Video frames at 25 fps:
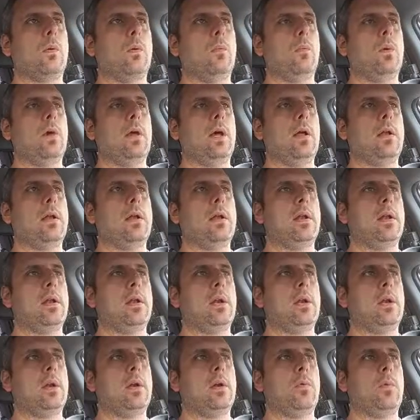when
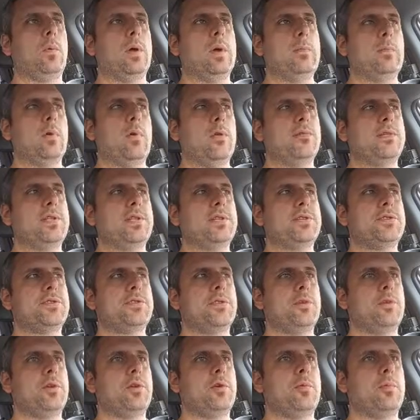we moved
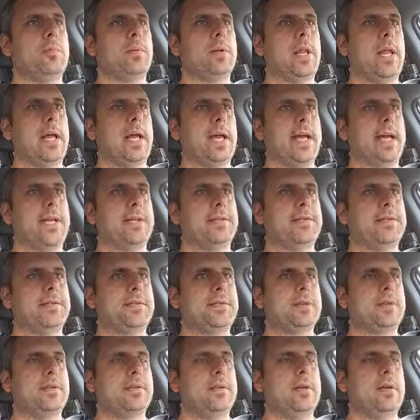into the new
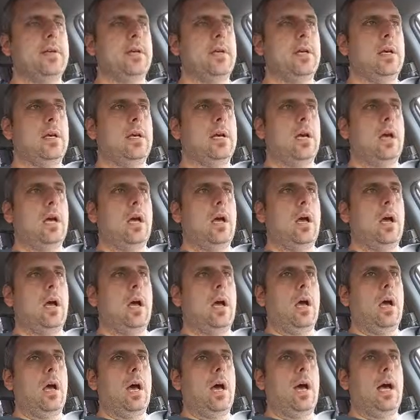place,
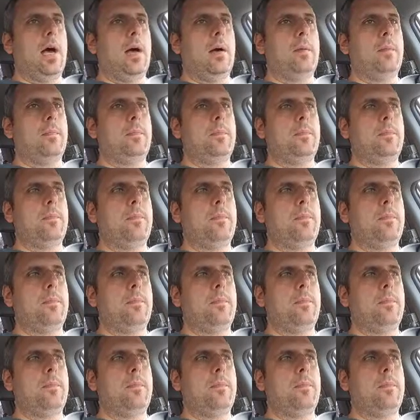um,